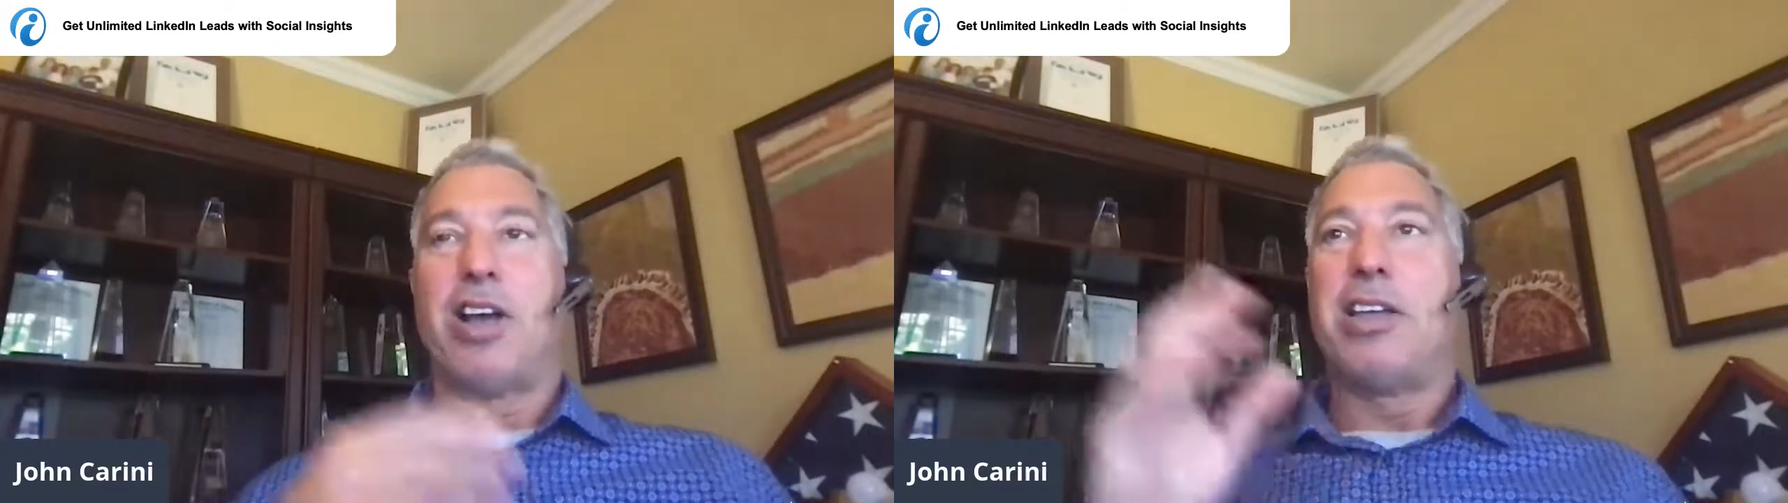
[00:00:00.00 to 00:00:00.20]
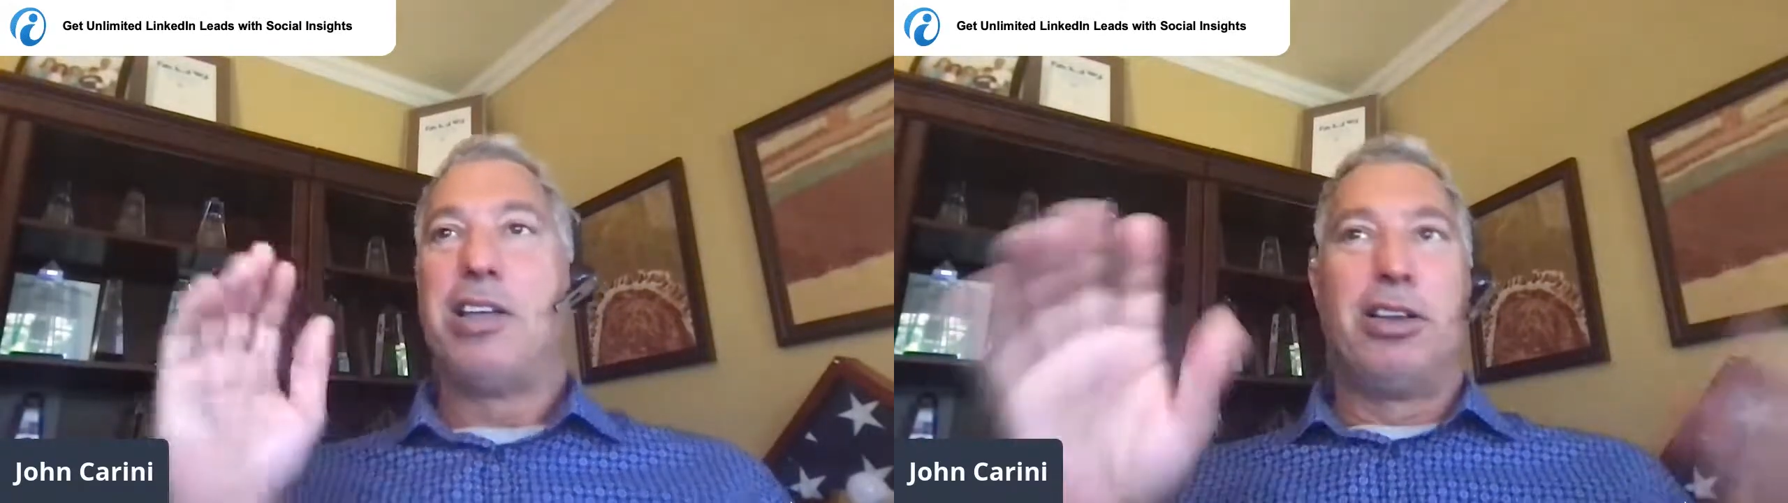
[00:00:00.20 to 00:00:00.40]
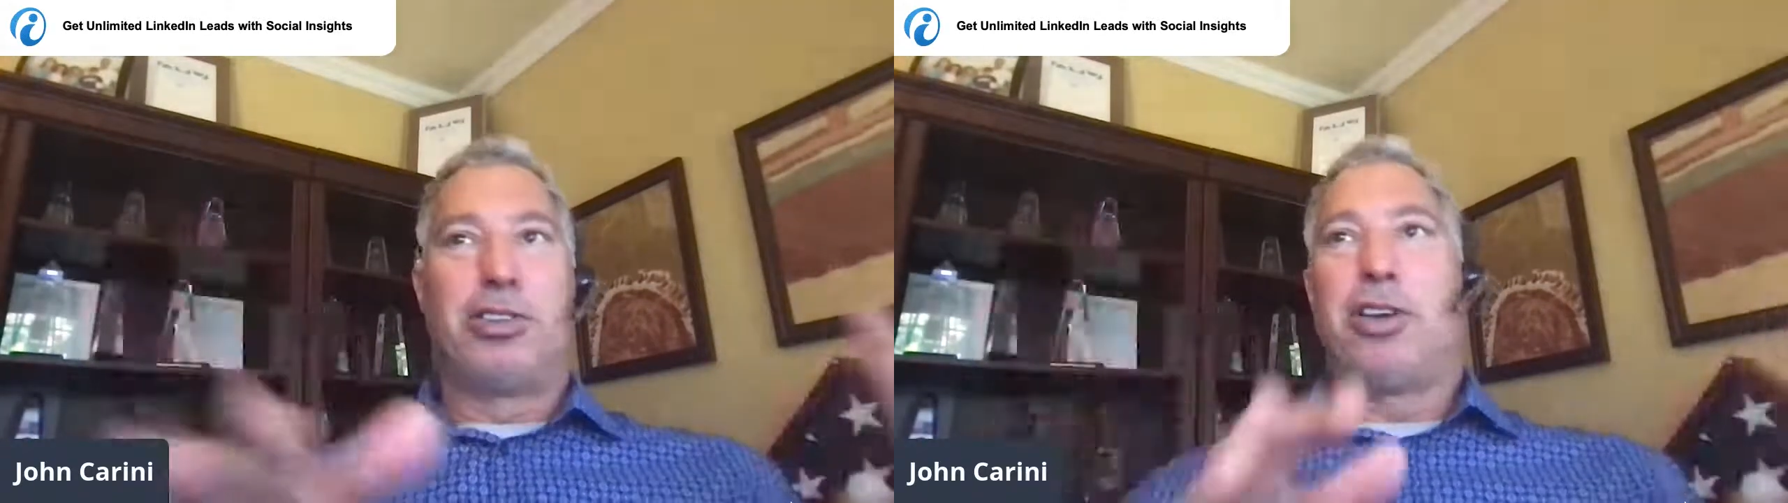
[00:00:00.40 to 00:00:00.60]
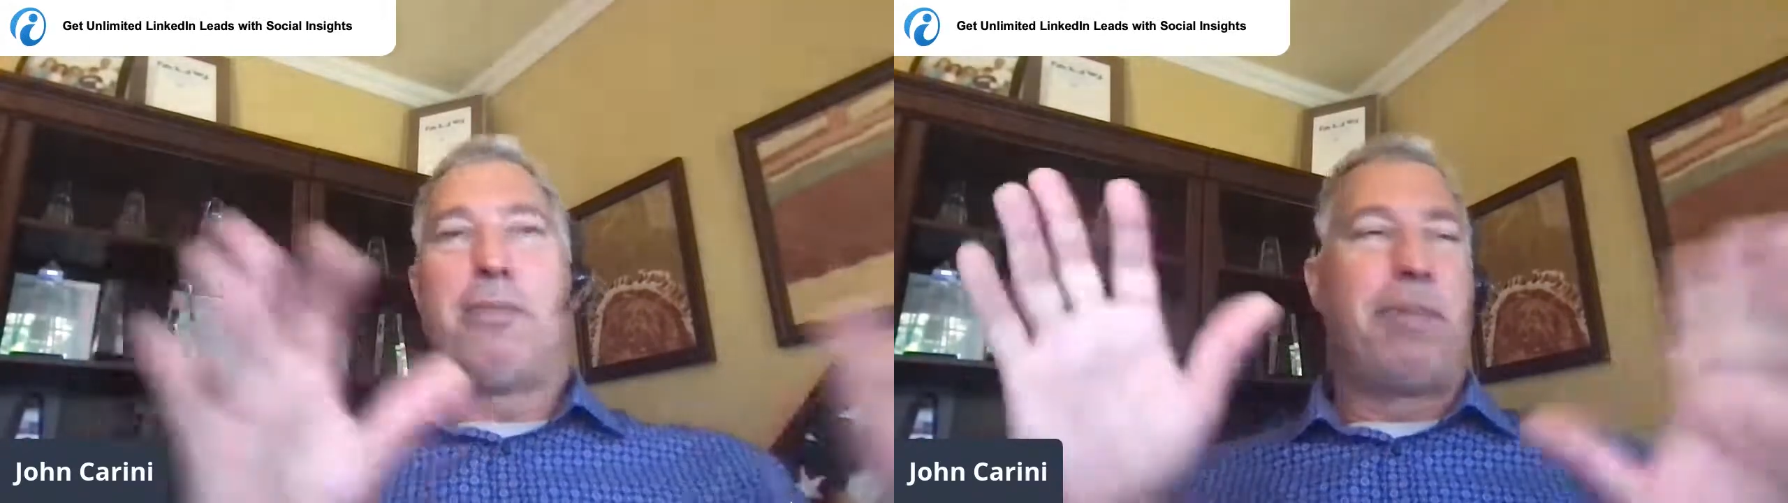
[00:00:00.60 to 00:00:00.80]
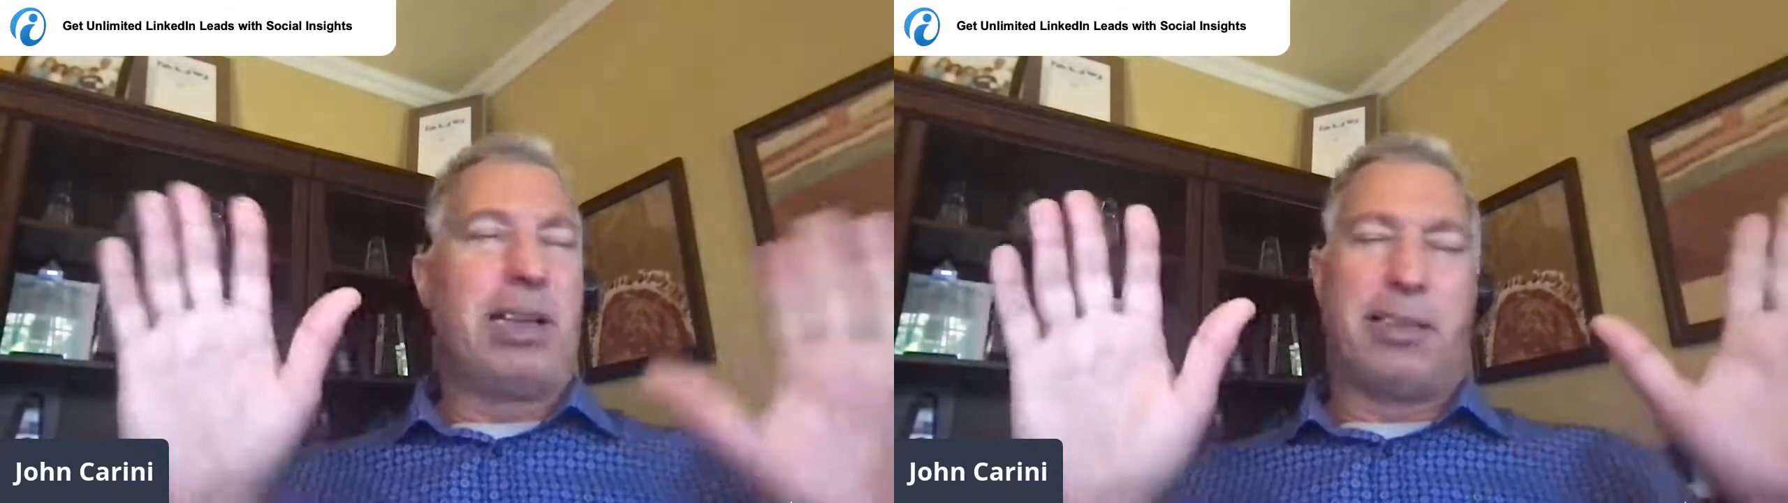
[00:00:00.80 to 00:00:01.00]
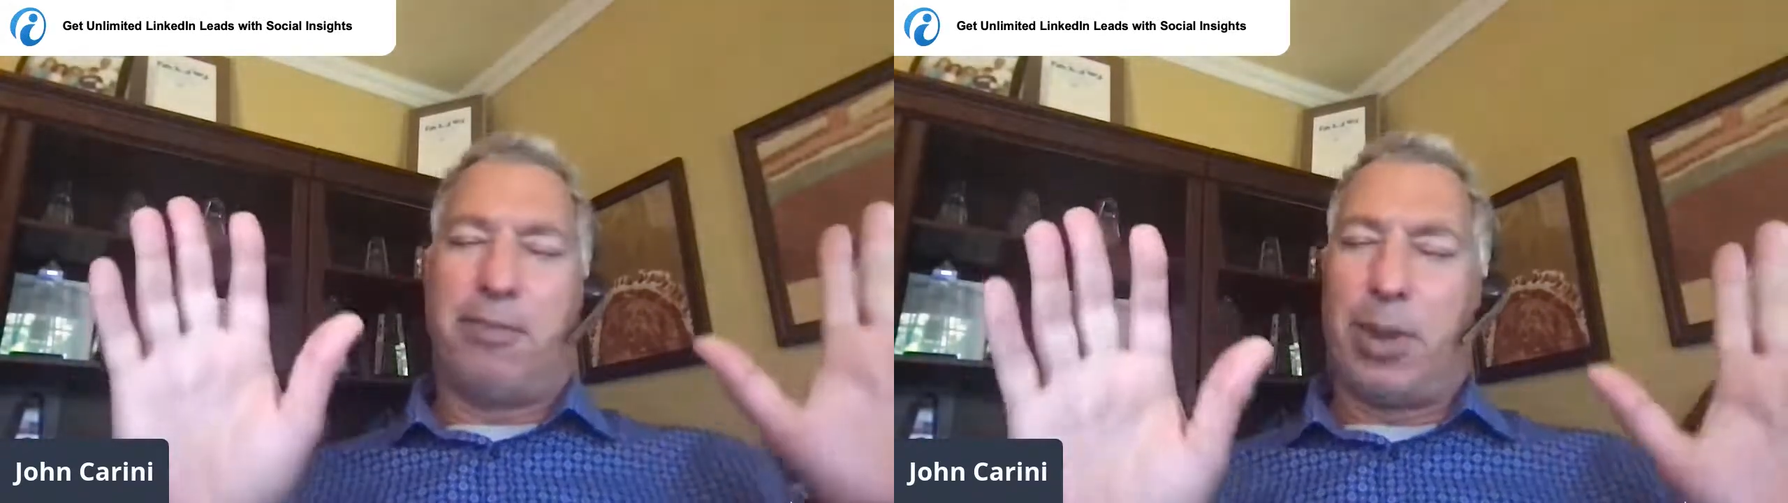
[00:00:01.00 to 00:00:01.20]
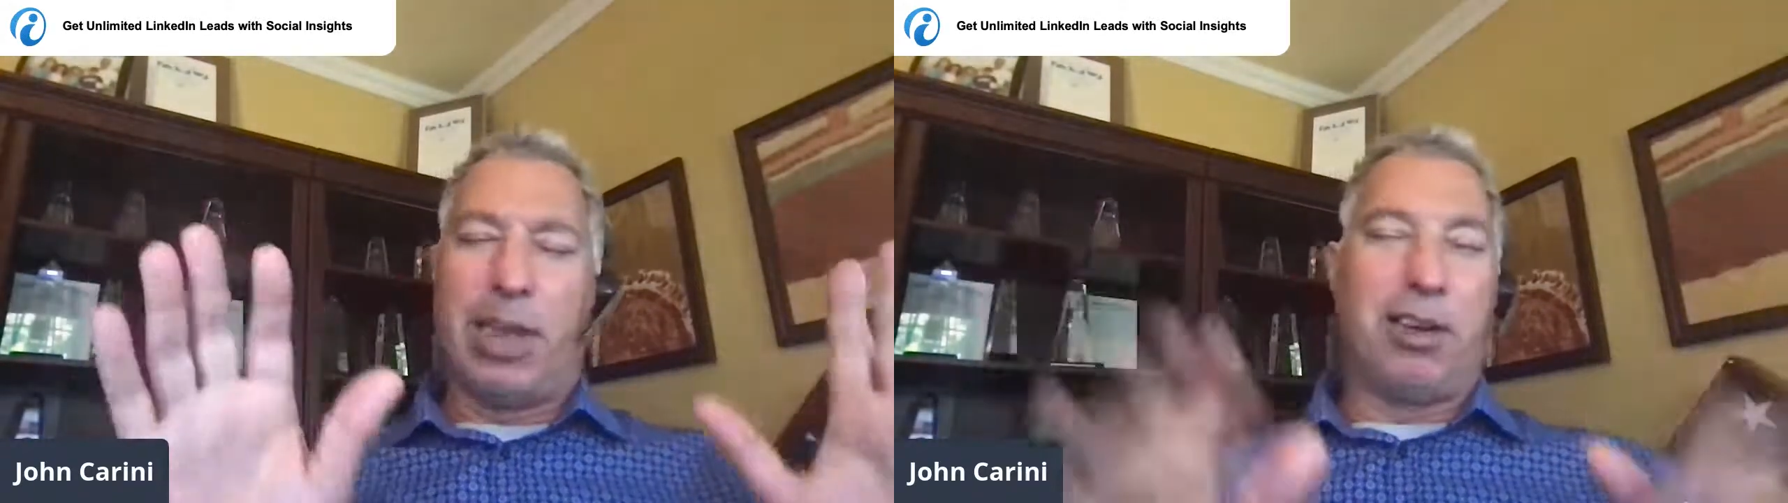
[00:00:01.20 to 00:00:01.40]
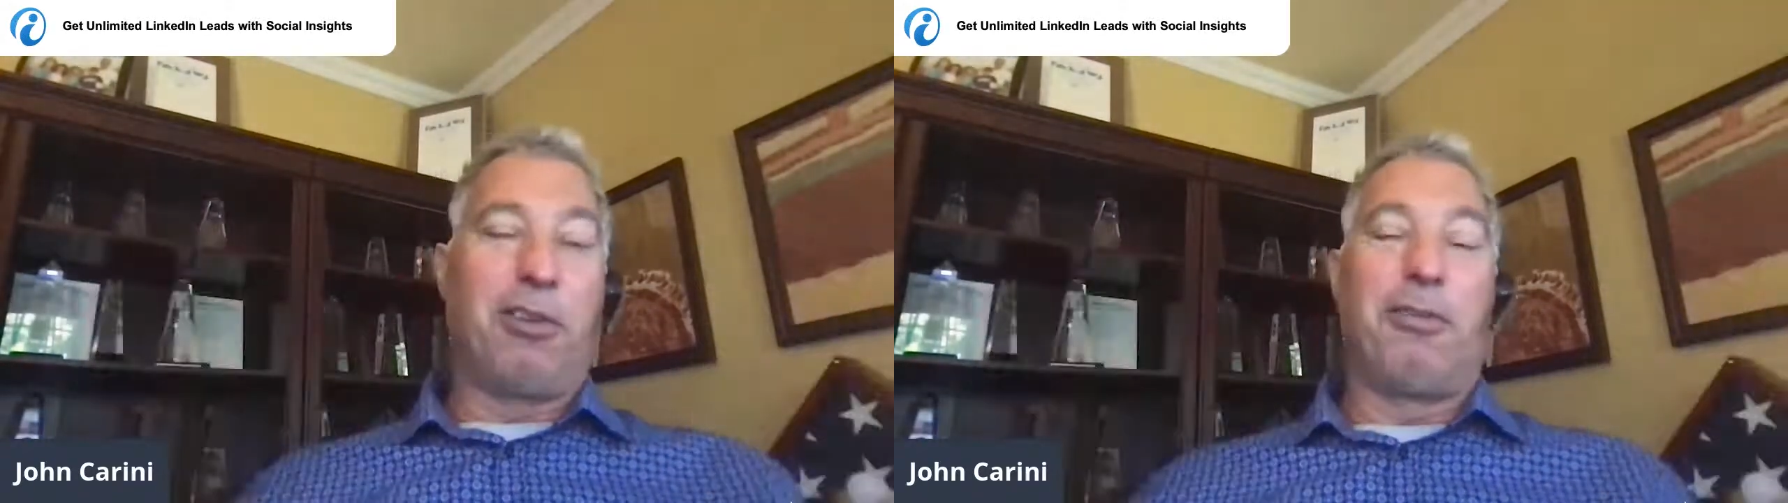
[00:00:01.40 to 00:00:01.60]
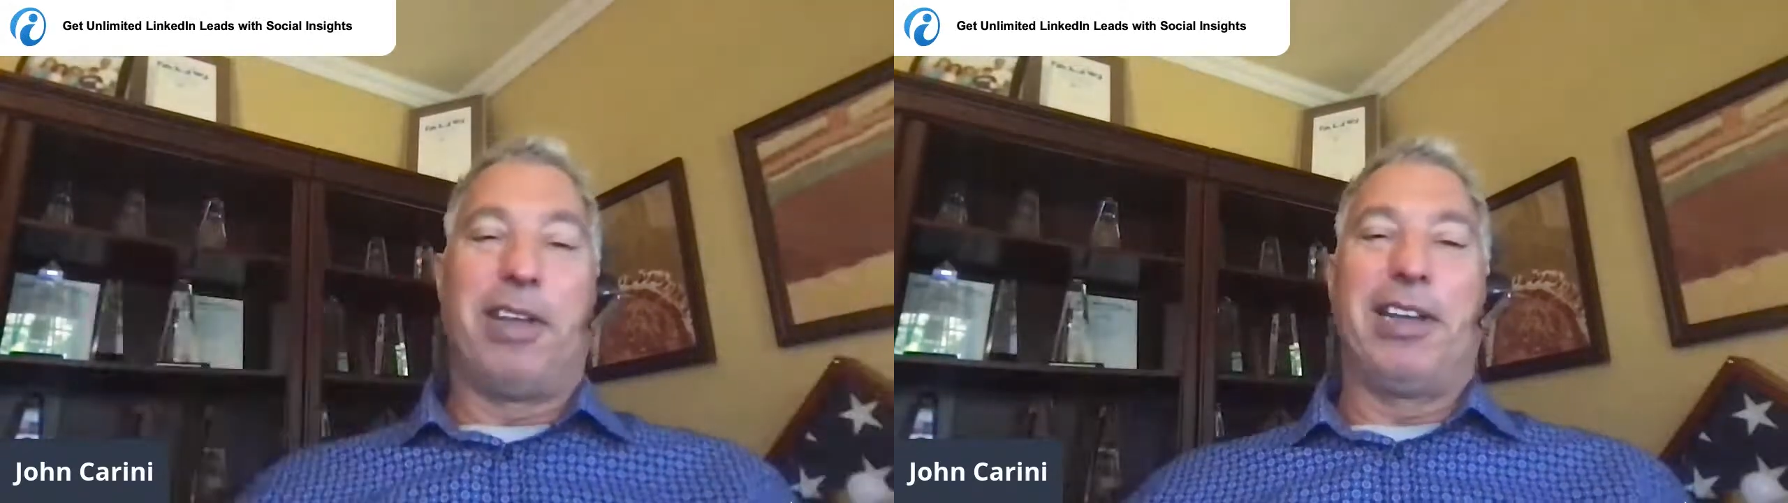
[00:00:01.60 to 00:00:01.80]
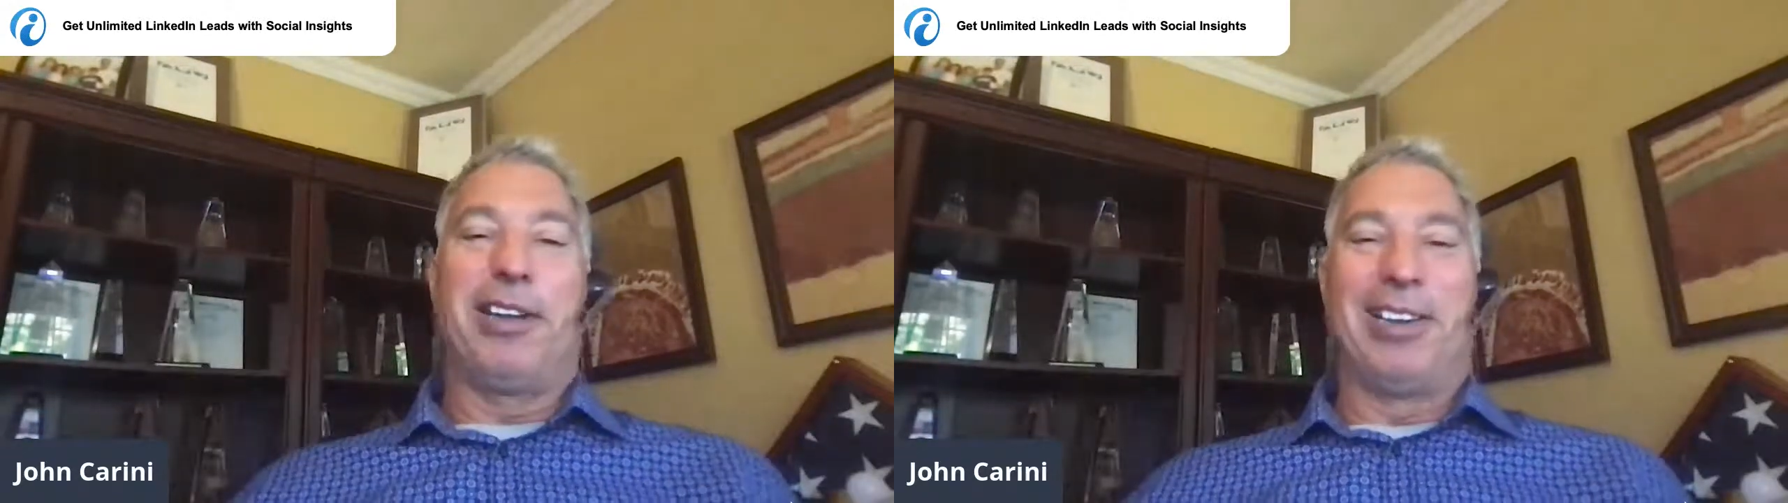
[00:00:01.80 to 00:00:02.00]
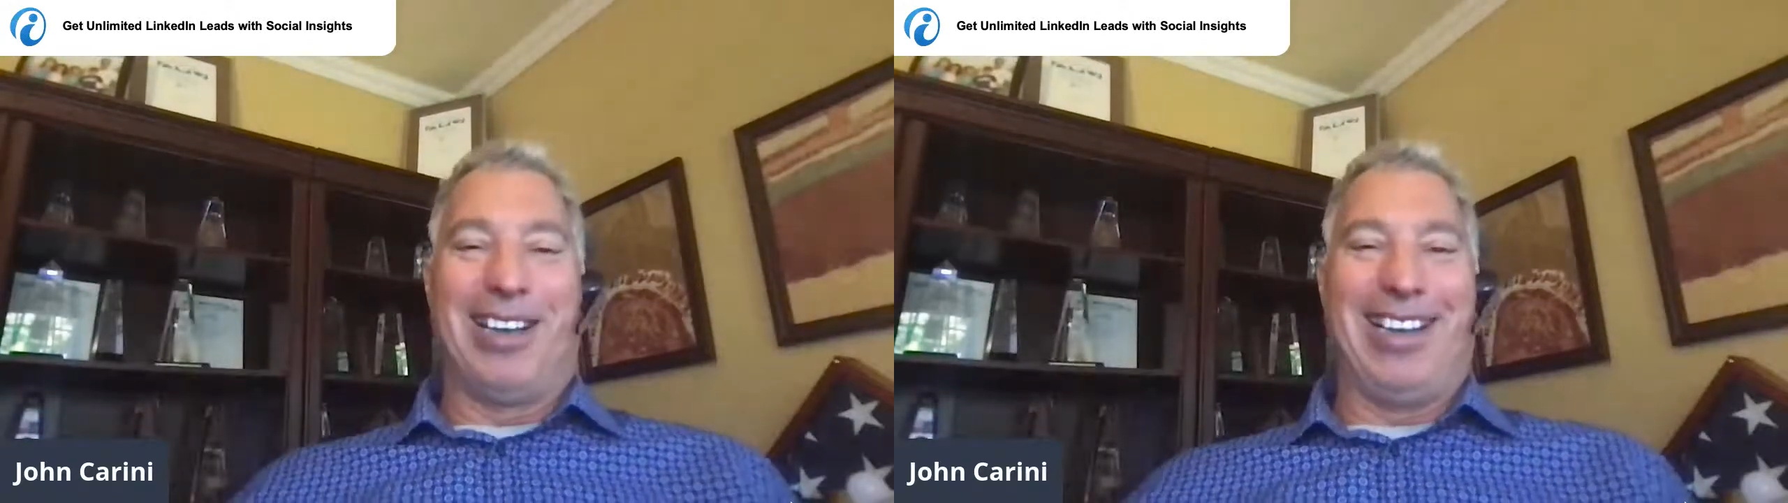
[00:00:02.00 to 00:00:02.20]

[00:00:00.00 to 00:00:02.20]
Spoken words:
So I shouldn't have picked a political figure.